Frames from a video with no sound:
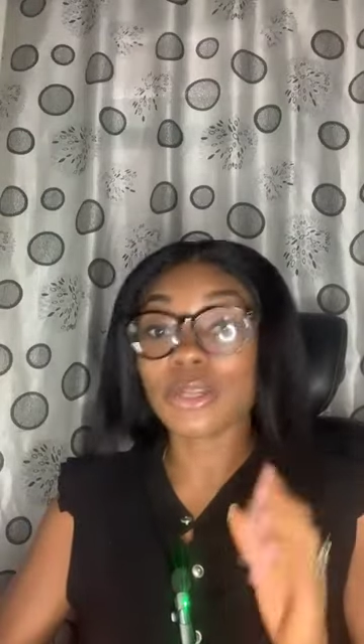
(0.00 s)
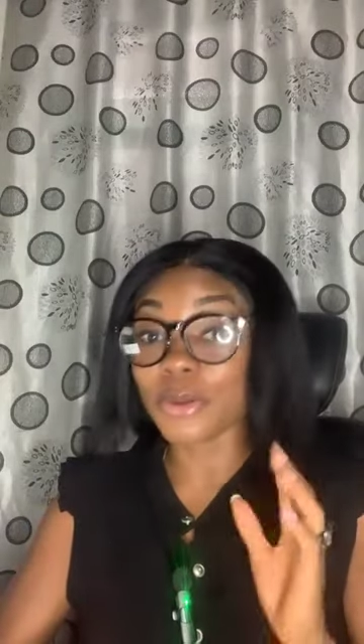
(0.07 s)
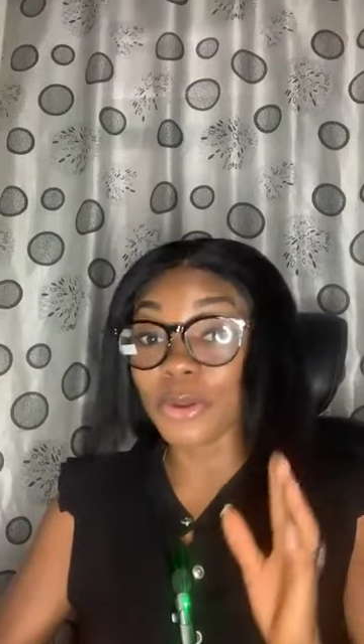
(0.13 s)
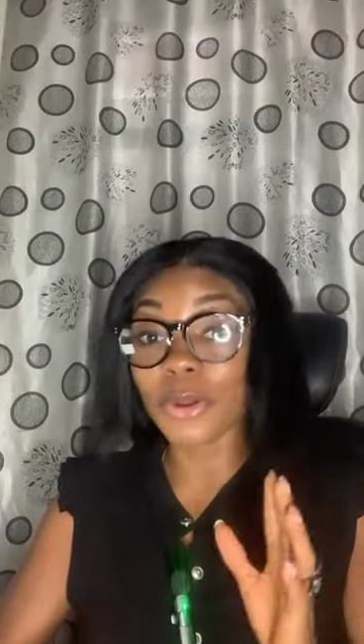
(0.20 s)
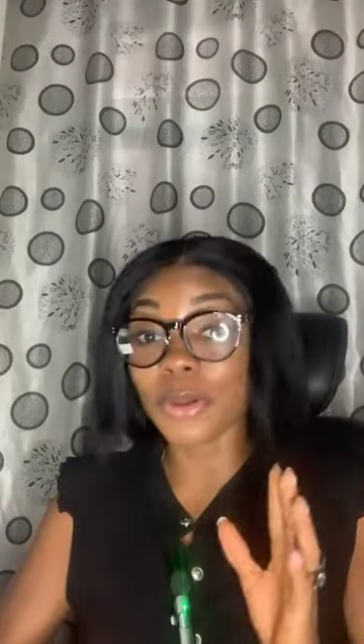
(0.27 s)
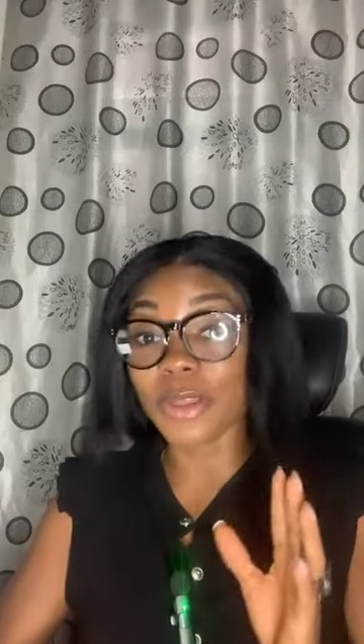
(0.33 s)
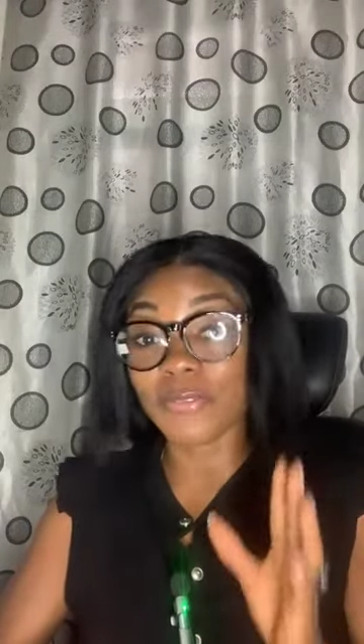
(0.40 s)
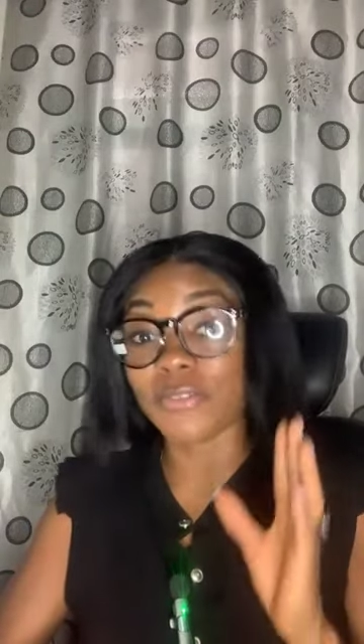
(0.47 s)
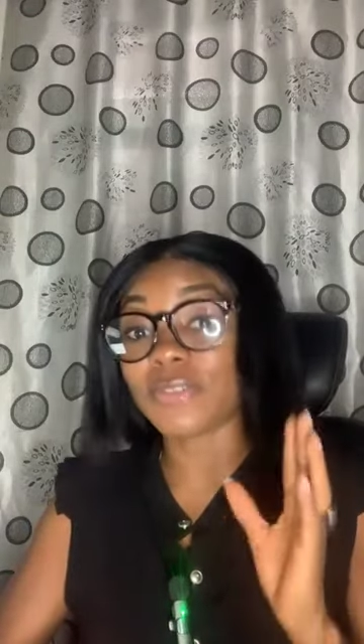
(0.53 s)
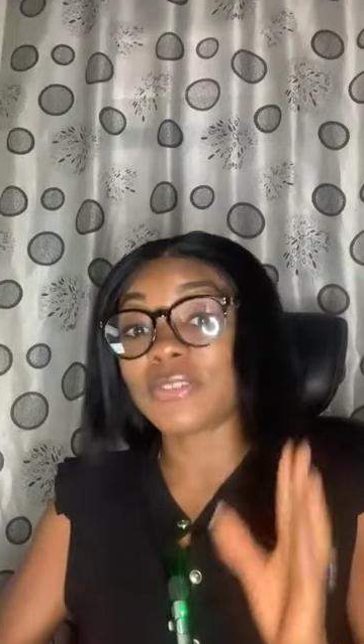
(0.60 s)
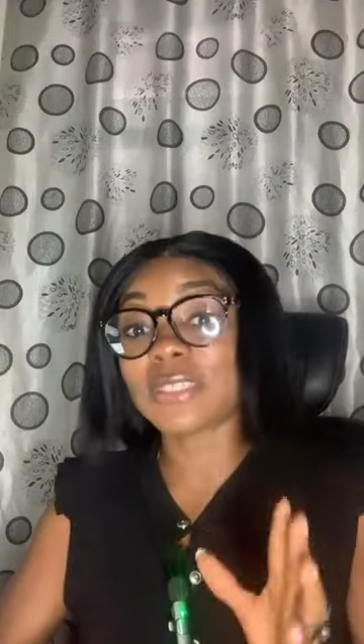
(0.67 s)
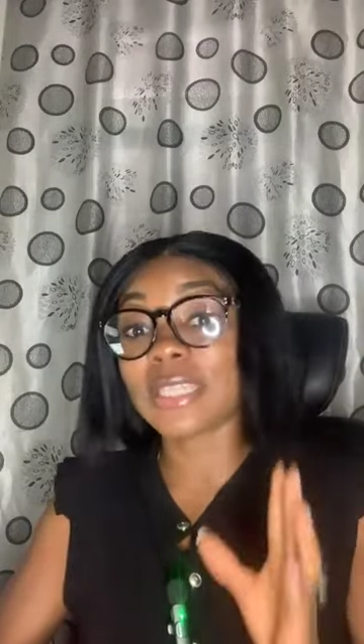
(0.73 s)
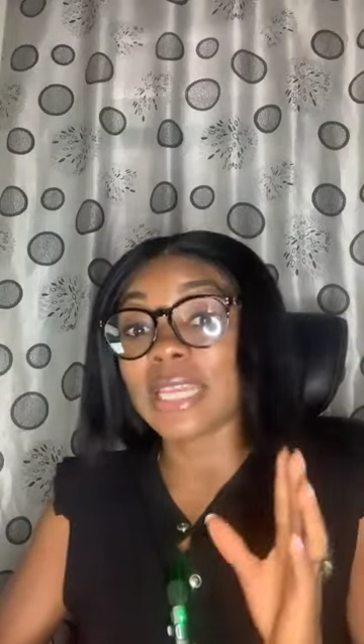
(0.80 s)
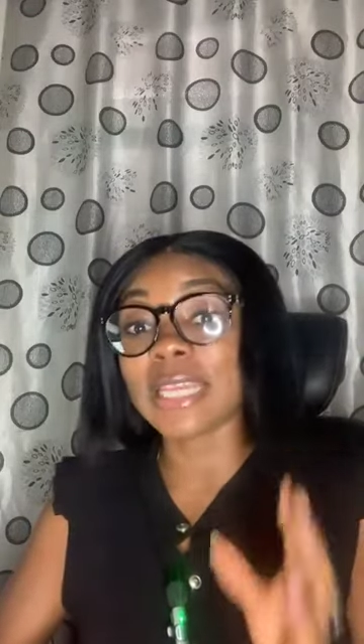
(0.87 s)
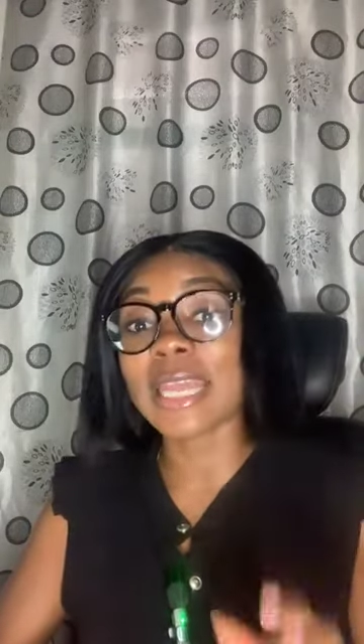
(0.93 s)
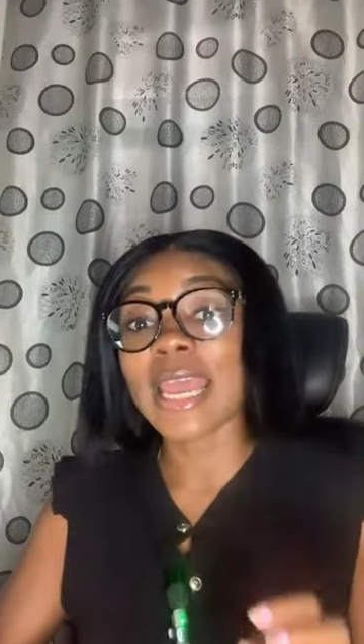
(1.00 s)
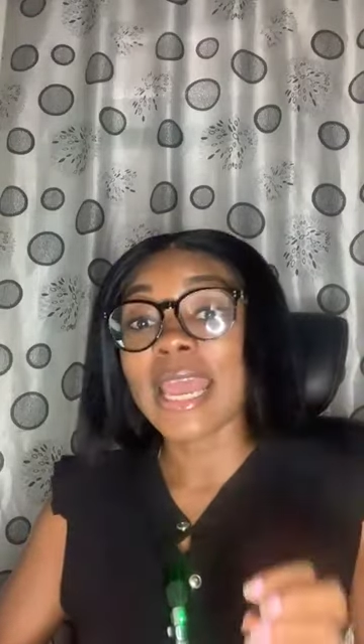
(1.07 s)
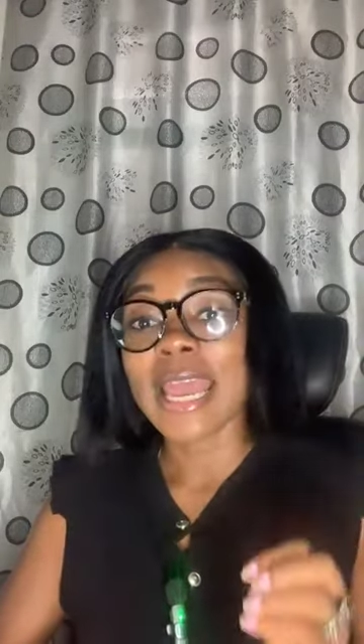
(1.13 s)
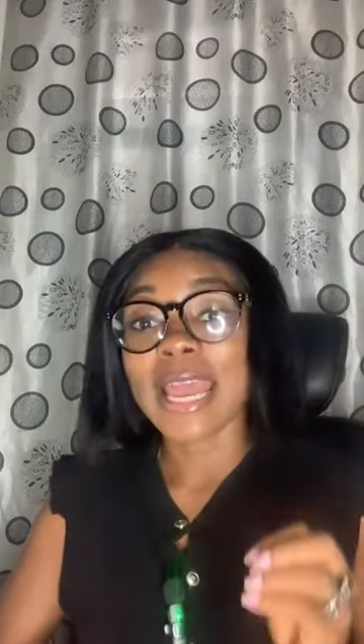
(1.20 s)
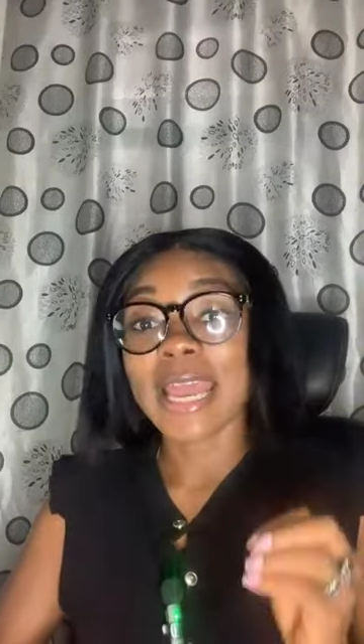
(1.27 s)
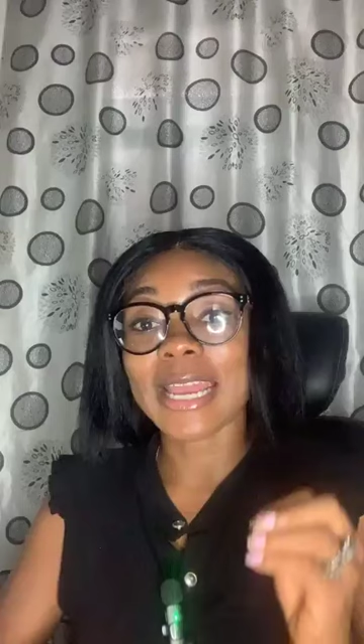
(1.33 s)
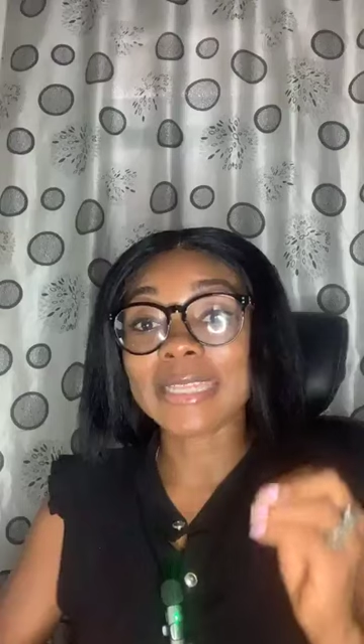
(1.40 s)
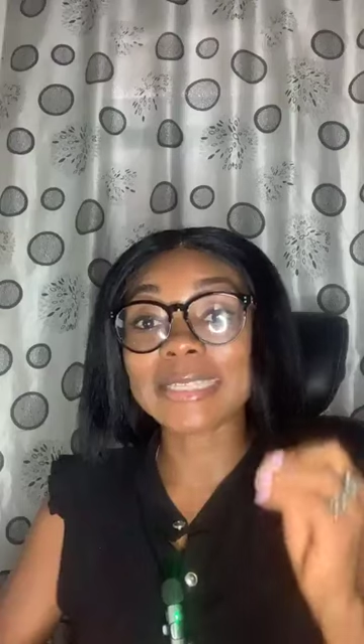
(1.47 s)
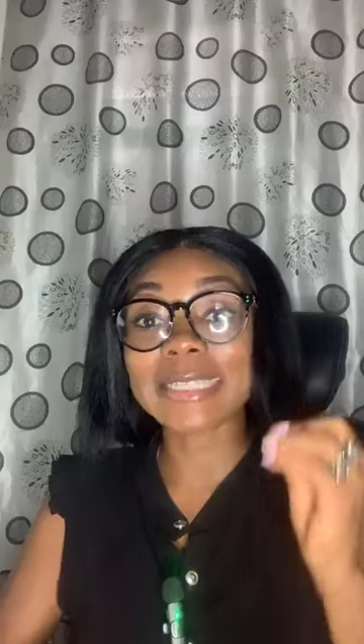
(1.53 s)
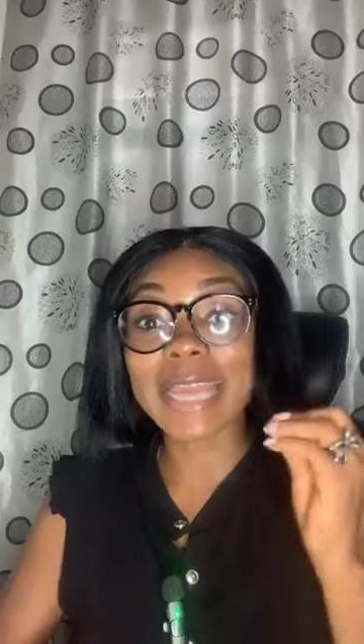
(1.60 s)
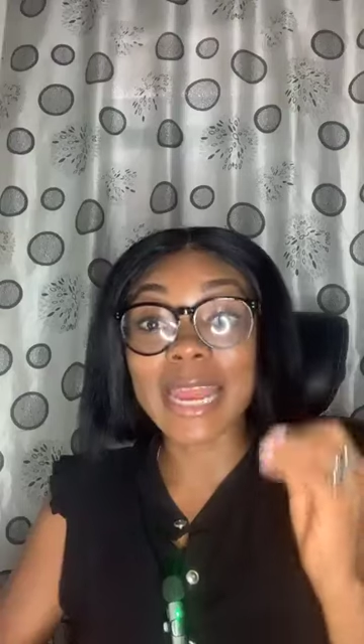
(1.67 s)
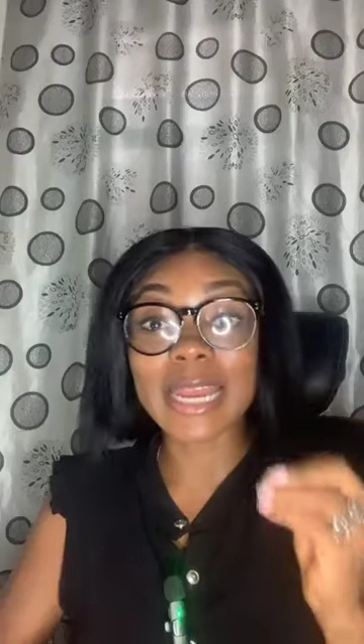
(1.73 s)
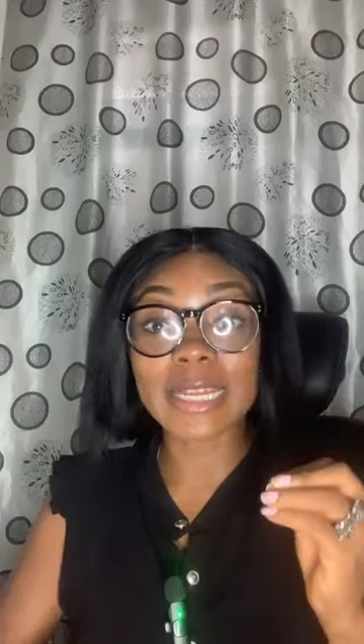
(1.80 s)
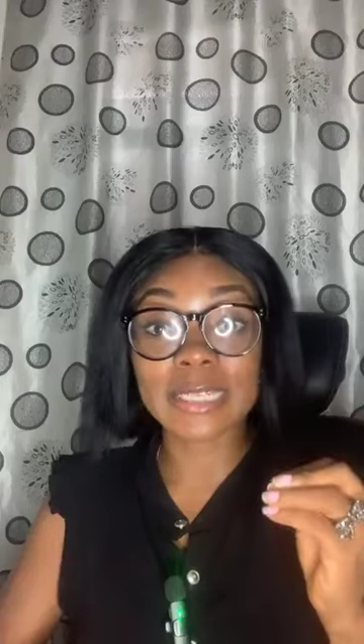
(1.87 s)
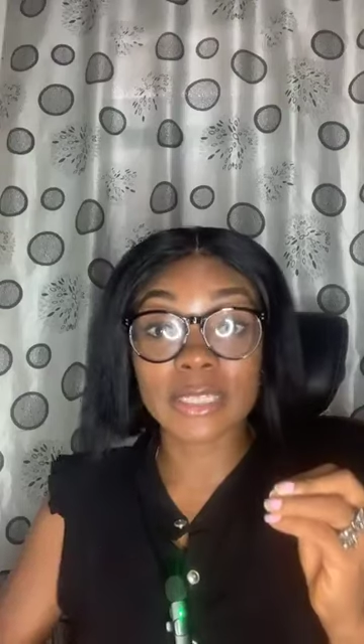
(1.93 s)
I don't know if you've seen a
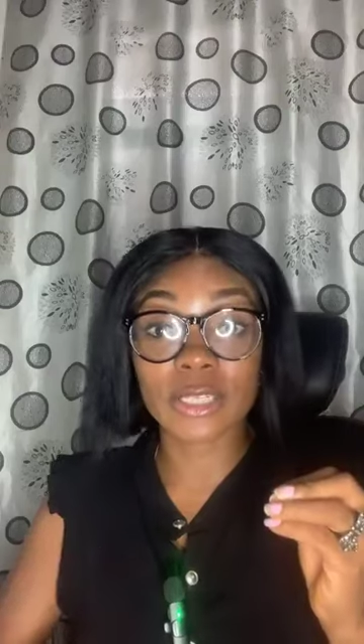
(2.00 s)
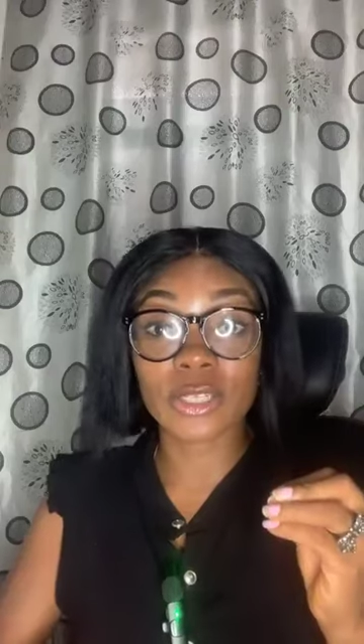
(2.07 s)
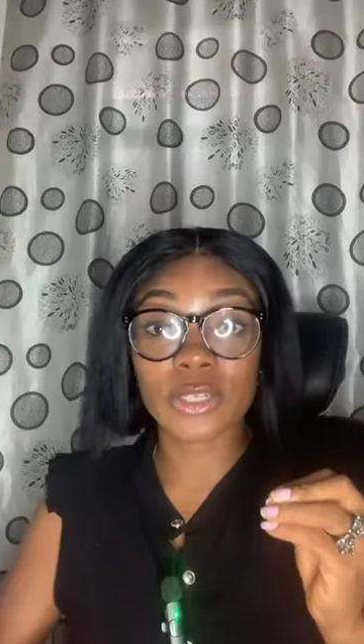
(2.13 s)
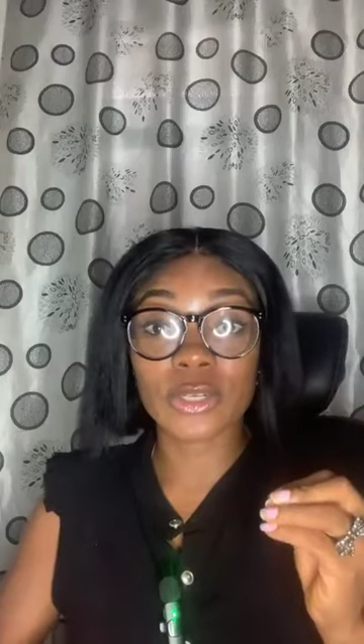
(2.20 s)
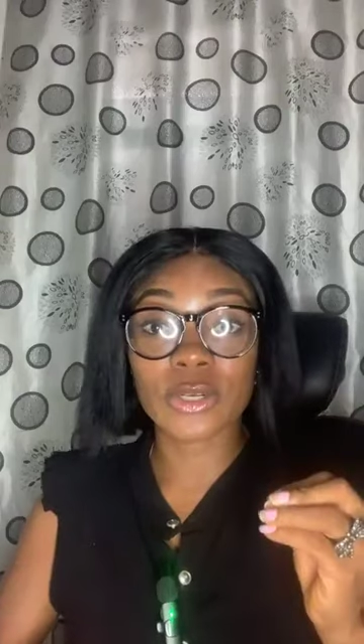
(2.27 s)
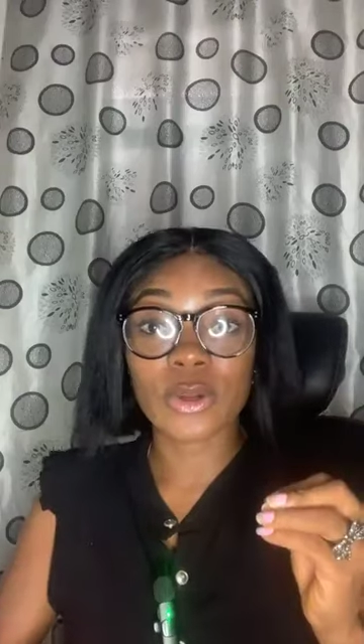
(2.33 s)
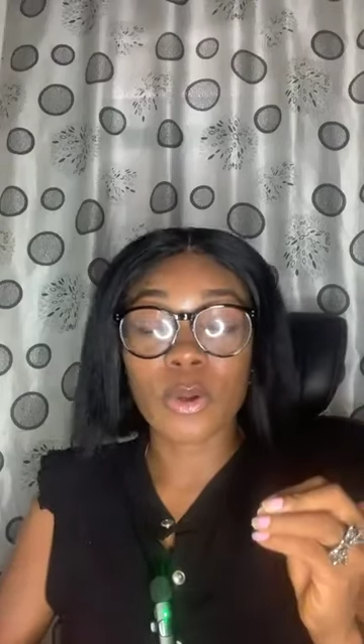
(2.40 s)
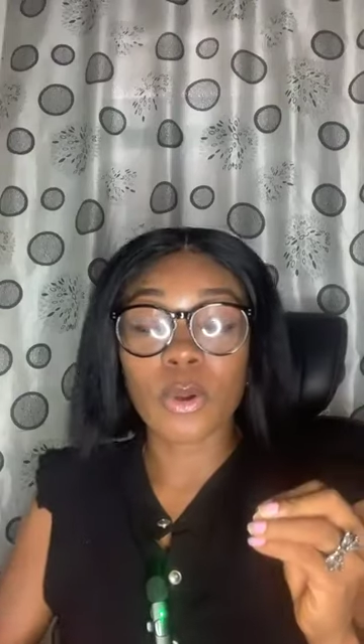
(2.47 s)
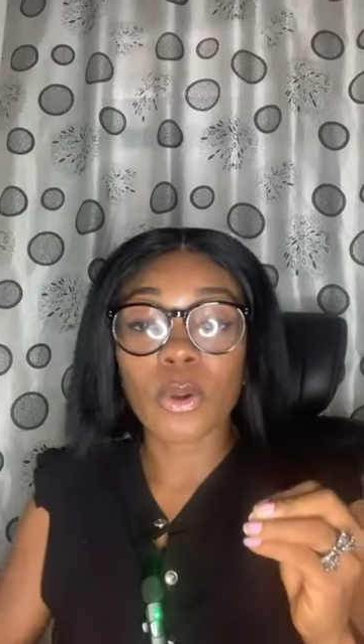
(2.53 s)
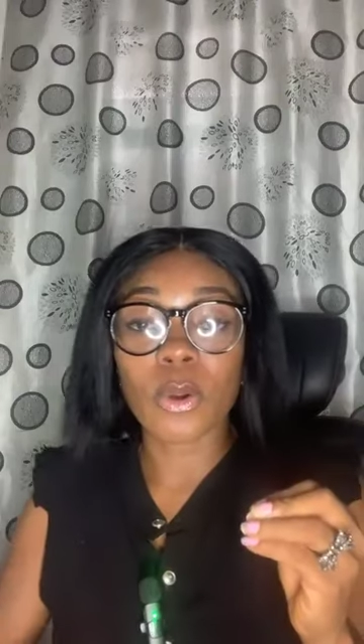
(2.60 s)
skeleton